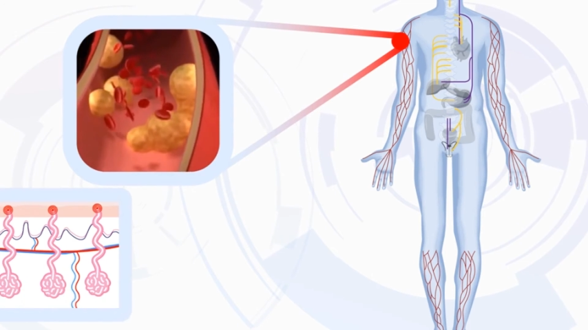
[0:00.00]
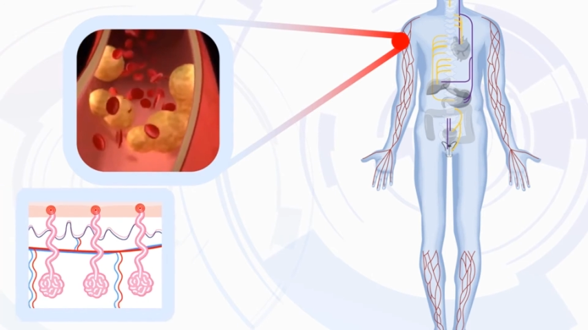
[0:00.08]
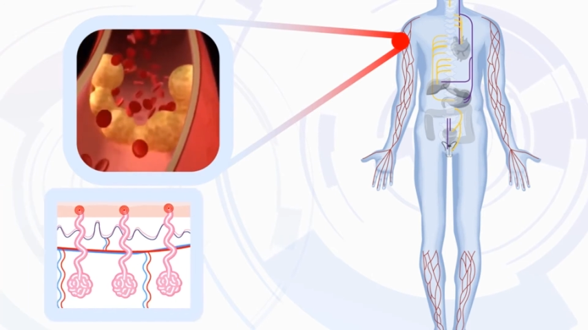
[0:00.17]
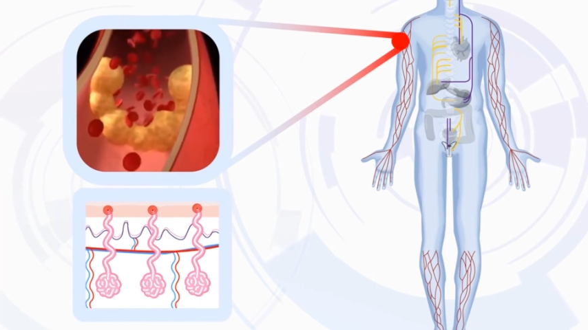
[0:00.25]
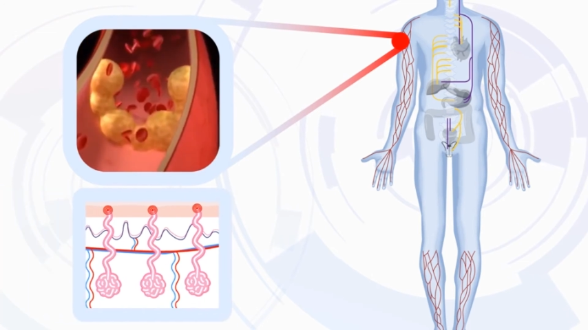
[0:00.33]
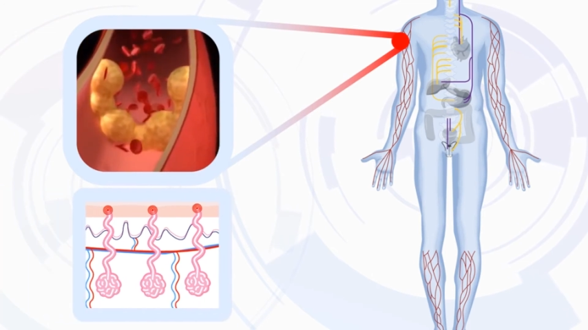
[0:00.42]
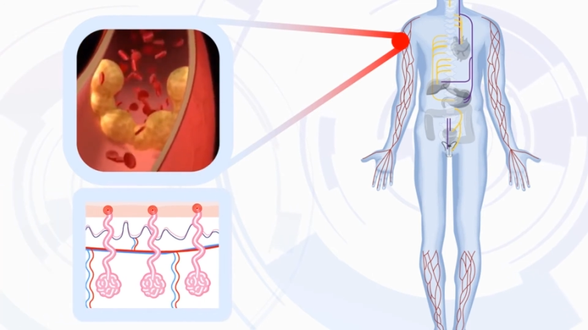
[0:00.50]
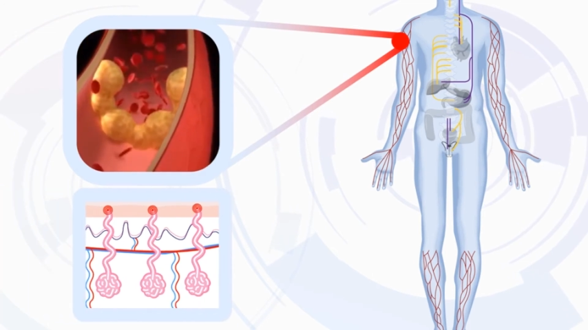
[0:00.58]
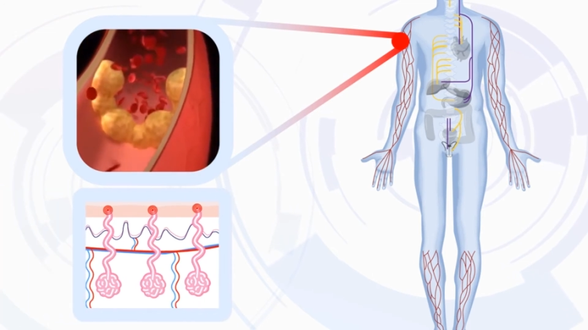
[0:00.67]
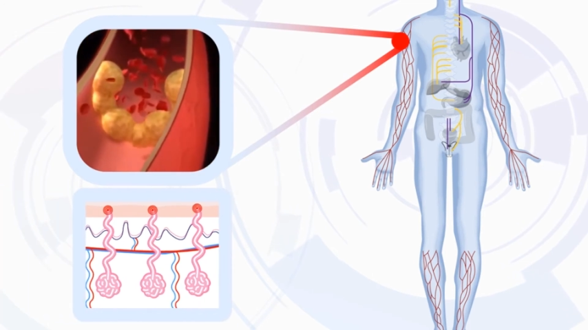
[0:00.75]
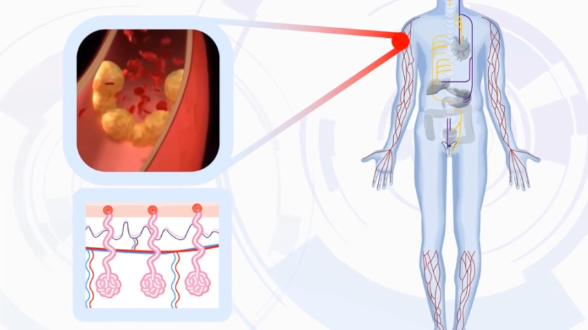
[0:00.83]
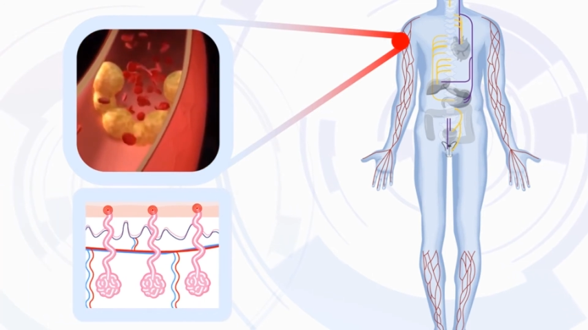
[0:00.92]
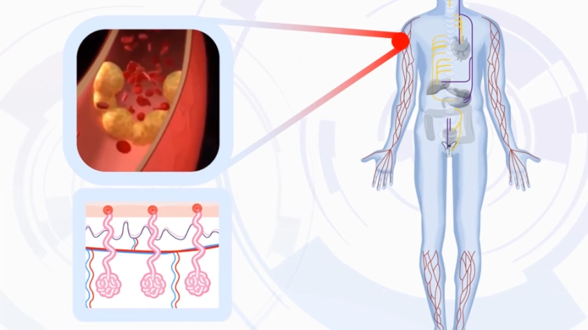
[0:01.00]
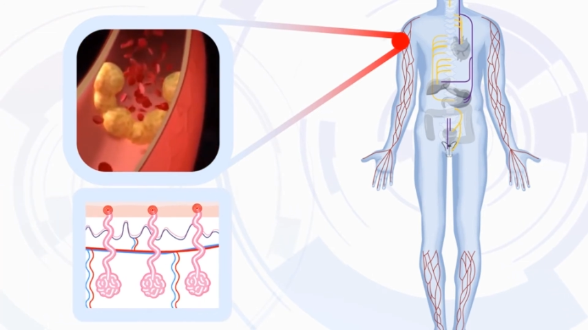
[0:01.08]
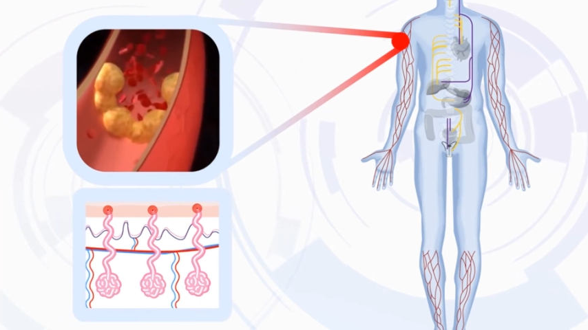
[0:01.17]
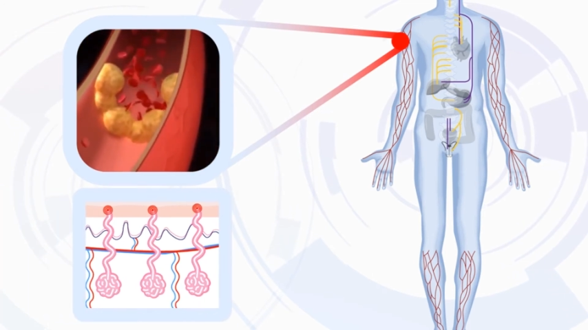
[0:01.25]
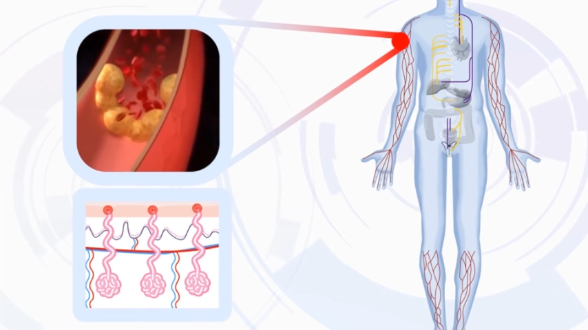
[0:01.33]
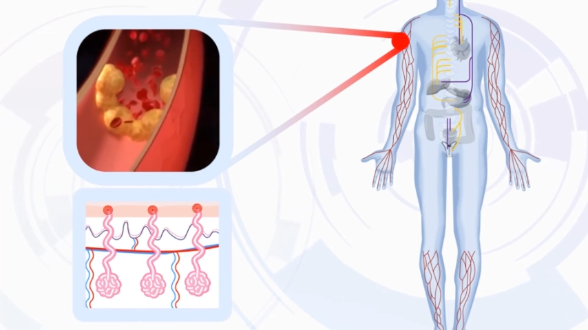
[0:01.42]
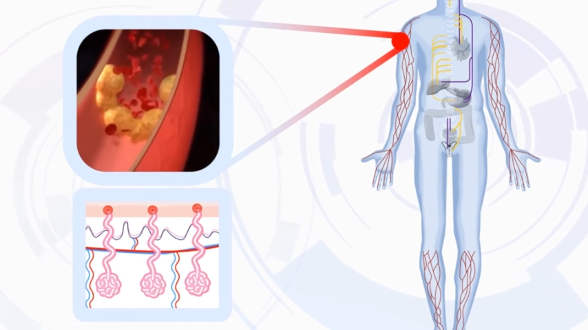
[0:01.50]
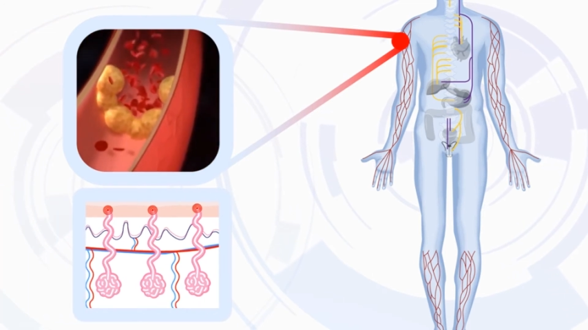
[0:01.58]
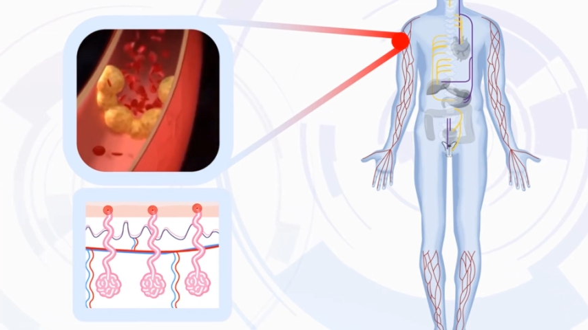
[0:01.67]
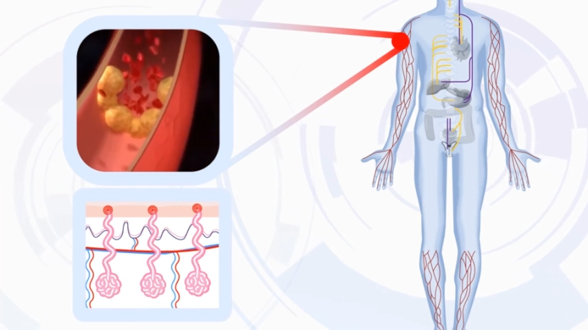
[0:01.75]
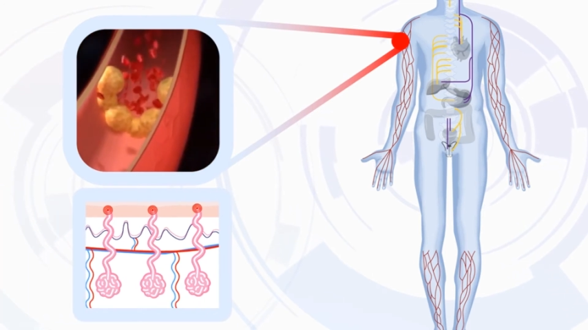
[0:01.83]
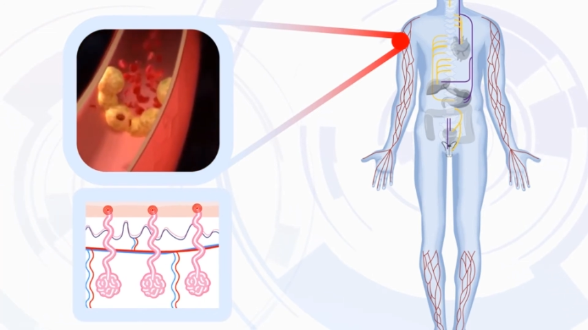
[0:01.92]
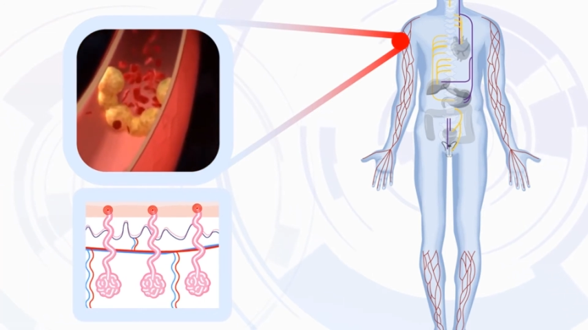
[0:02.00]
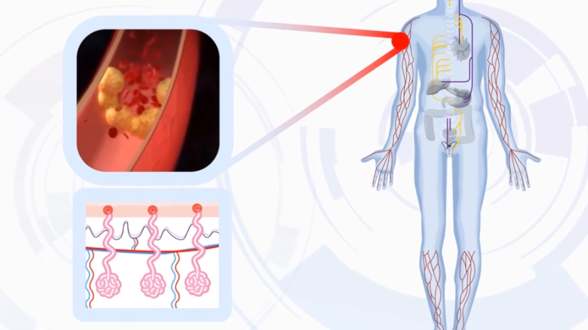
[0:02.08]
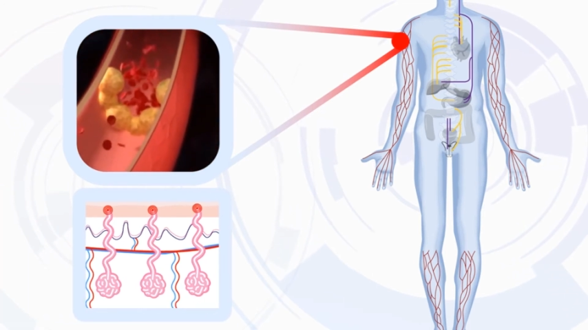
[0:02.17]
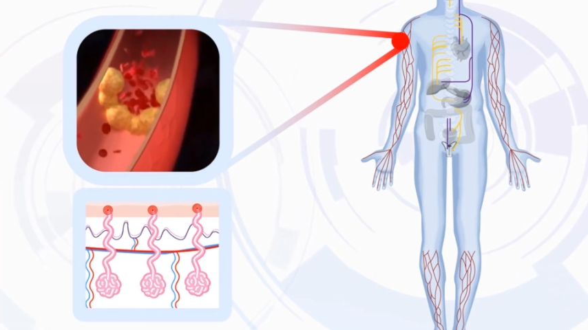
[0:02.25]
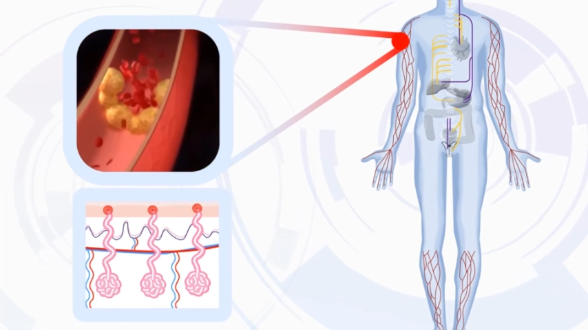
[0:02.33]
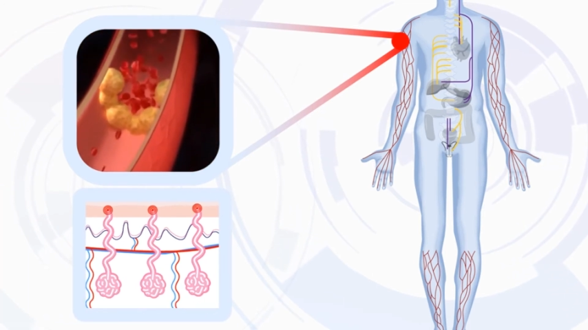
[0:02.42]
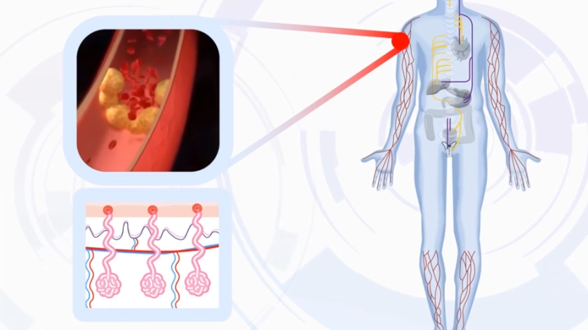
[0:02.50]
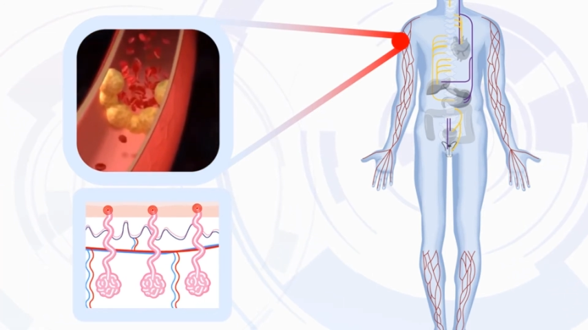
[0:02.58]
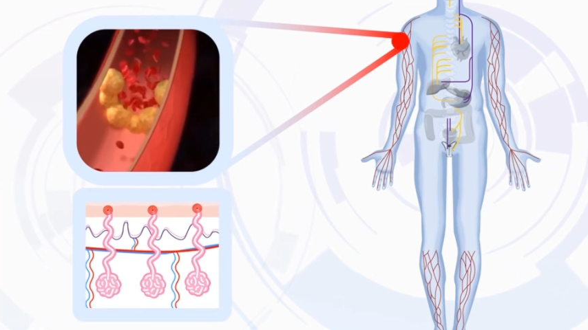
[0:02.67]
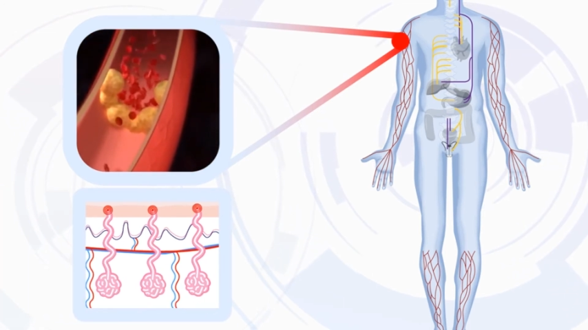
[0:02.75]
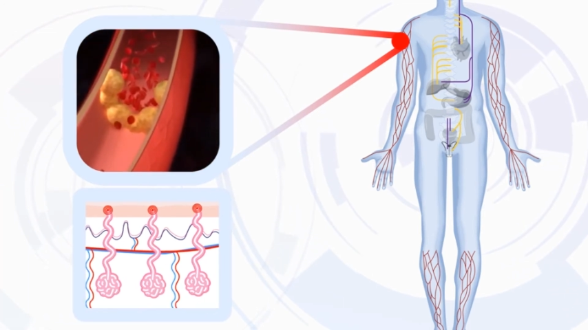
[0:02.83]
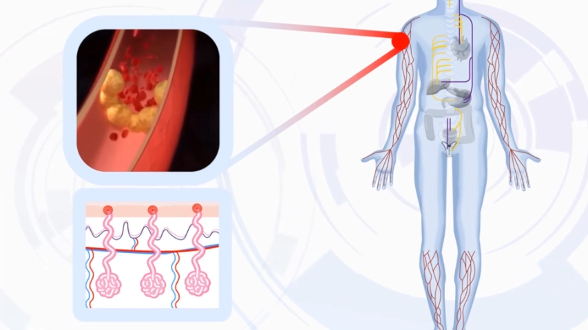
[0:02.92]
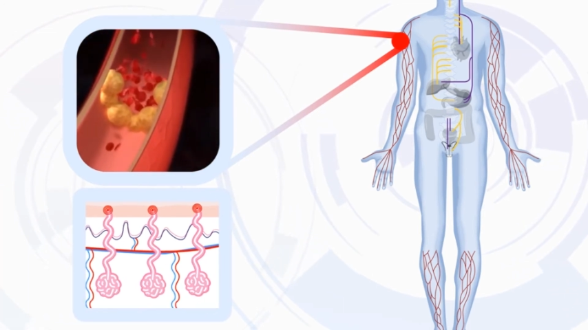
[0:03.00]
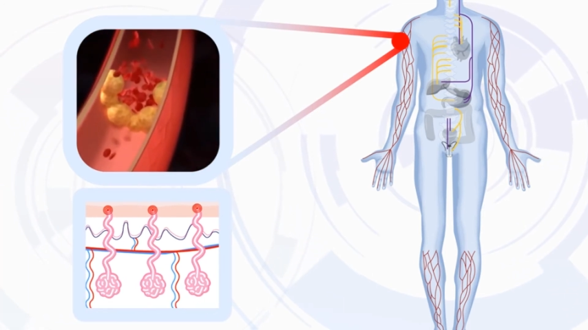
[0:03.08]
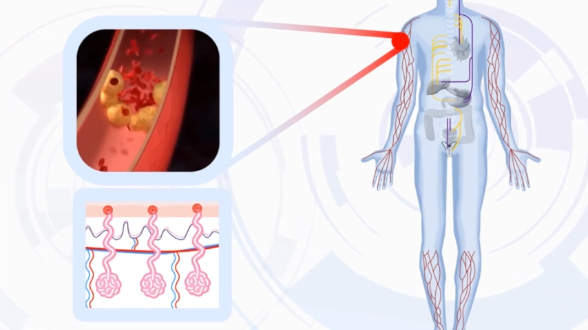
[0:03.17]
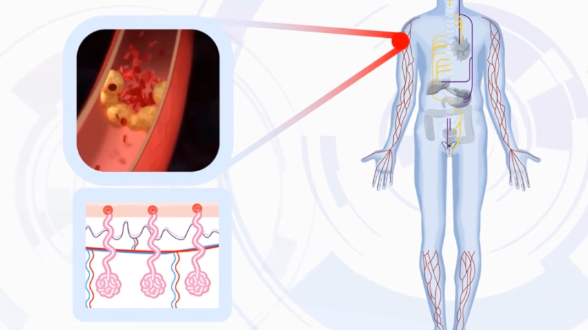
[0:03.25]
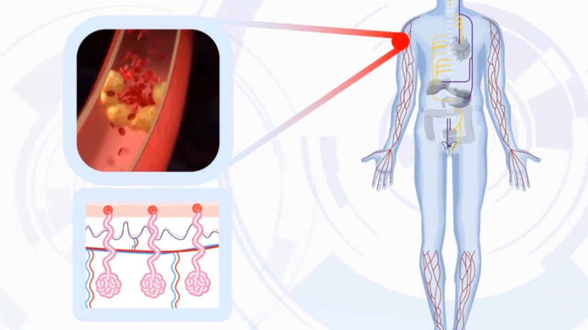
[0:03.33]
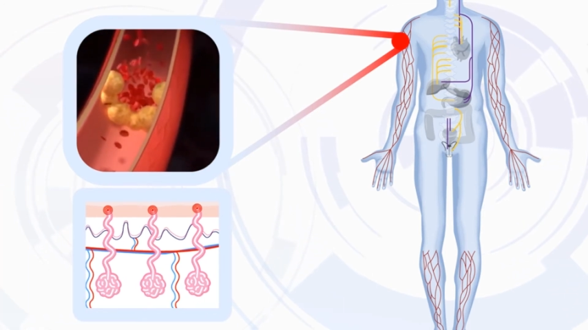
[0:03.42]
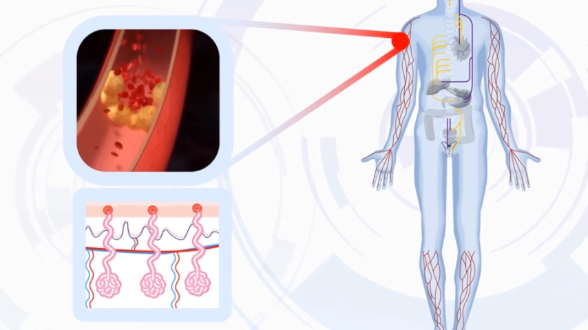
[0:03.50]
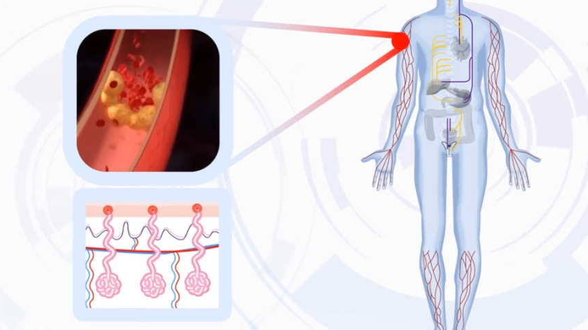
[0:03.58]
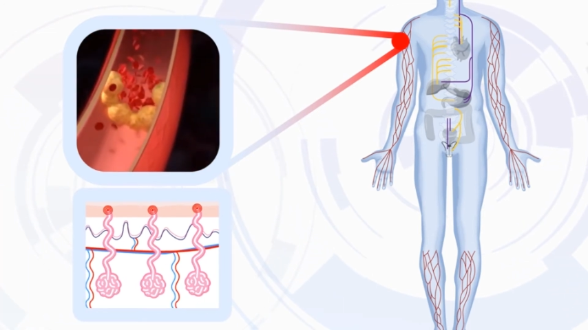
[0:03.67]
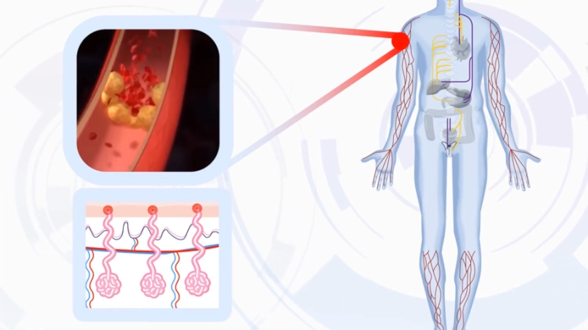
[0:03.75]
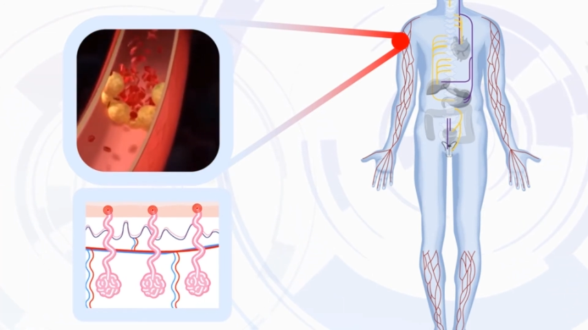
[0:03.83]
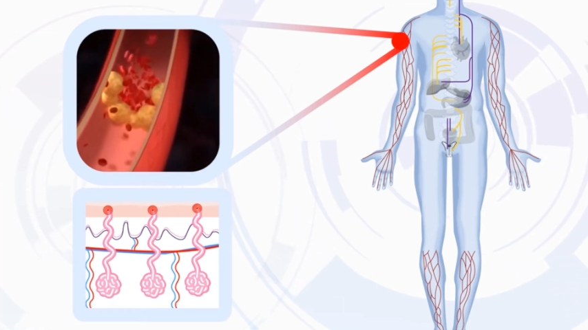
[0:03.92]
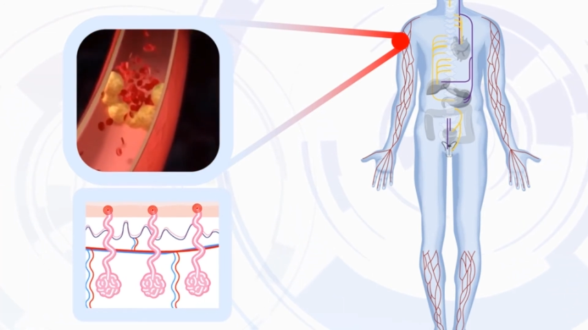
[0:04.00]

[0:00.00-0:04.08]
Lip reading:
No face is visible, so there are no lips to read.